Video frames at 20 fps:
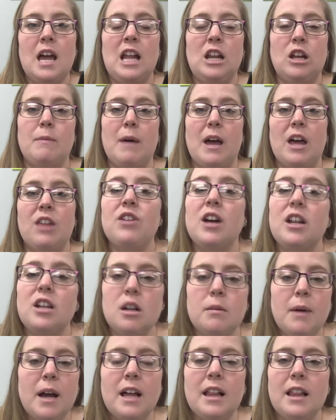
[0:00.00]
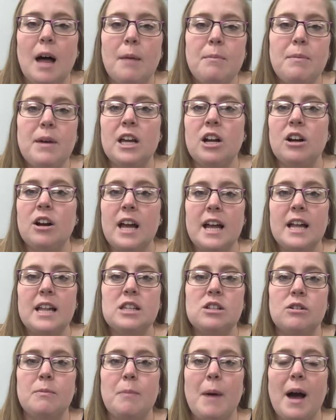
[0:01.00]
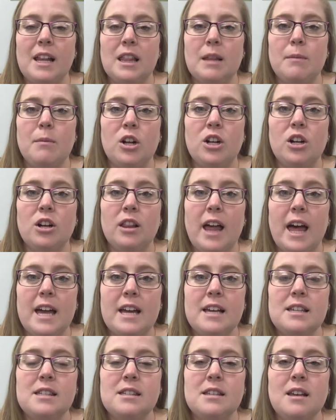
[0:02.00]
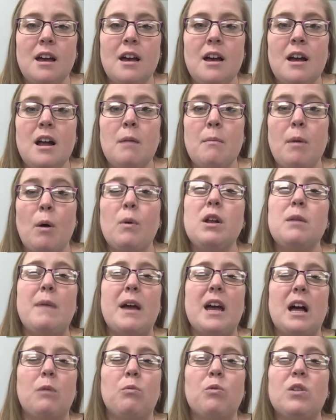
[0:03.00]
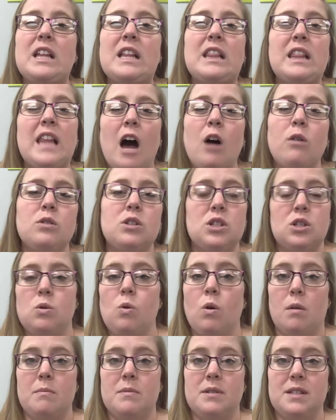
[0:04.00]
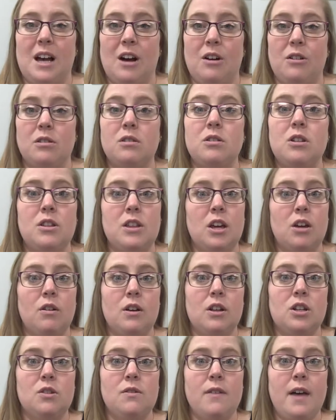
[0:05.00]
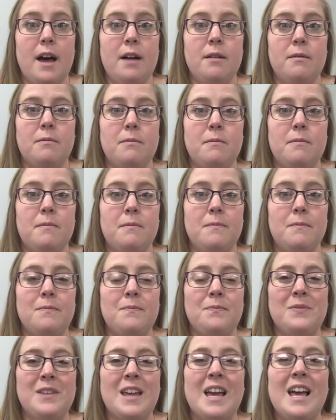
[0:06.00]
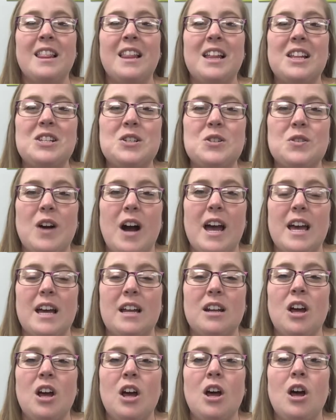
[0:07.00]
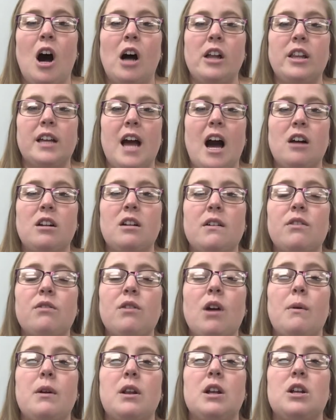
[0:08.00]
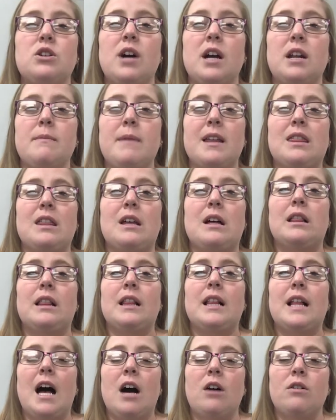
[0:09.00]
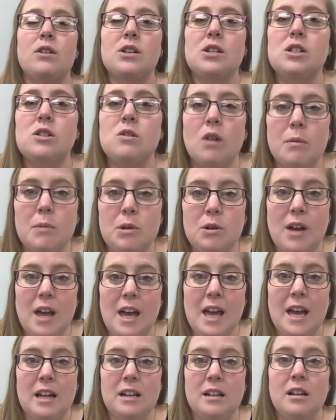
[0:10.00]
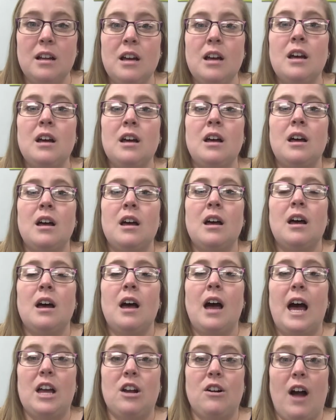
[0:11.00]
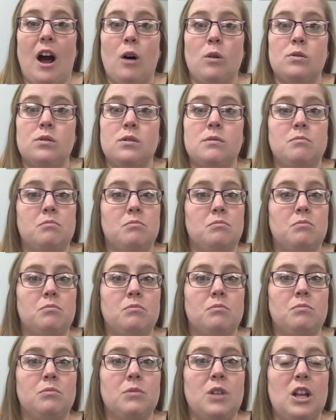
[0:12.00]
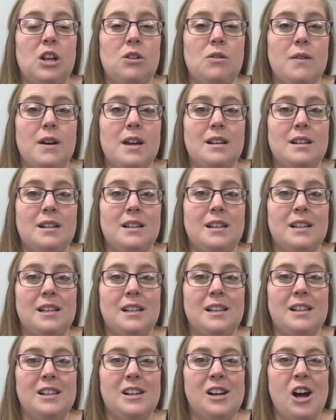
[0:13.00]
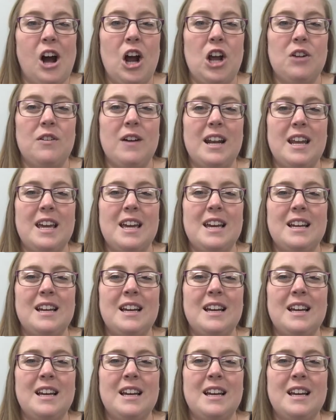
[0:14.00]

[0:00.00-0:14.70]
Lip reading: you can make thunder by clapping your hands or patting them on your legs. But I want you to make a really loud storm sound. Do you think you can do that? Let's try it. On the count of 3, I want you to try to make the loudest storm you can at your house. Can you do it? Are you ready?